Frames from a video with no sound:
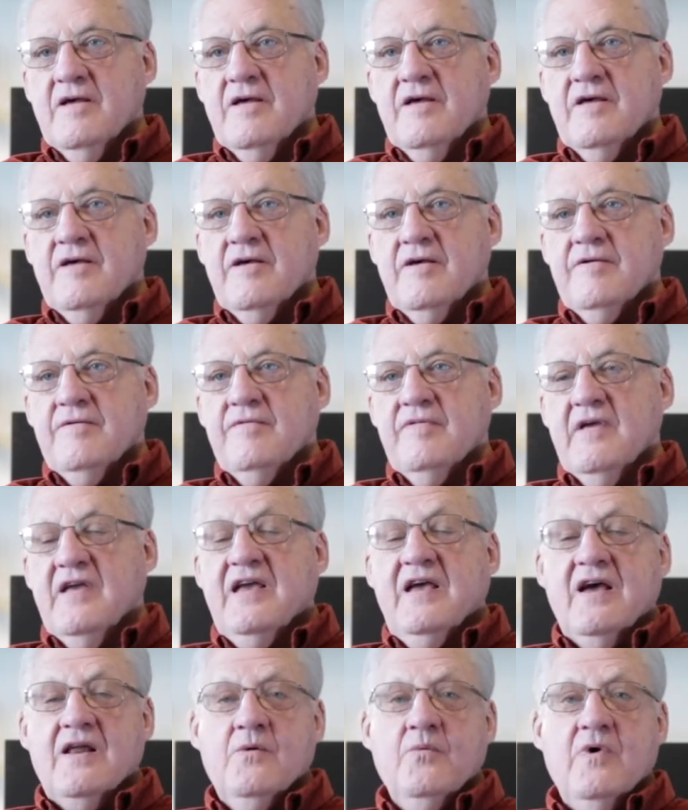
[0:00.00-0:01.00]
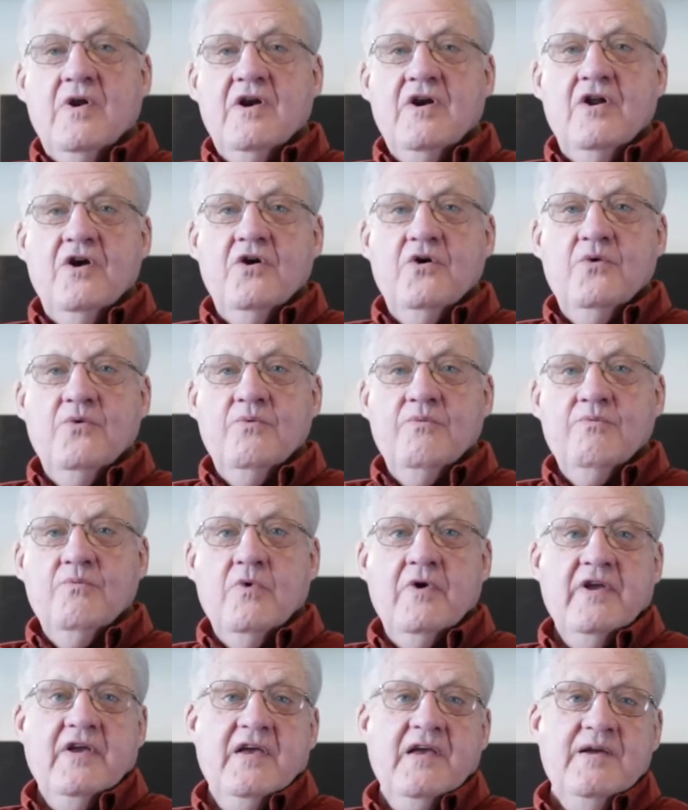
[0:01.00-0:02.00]
They kind of want to know
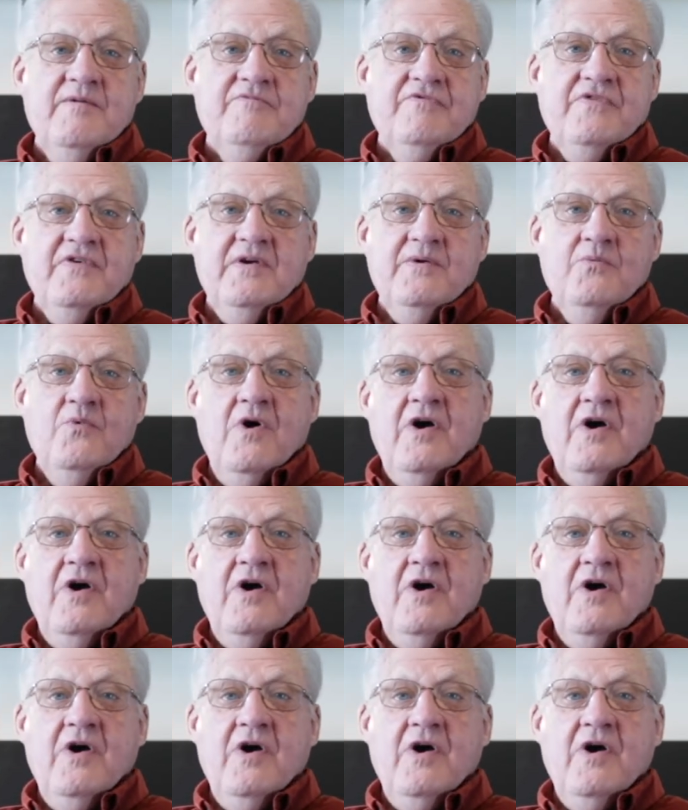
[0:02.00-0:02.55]
where you came from,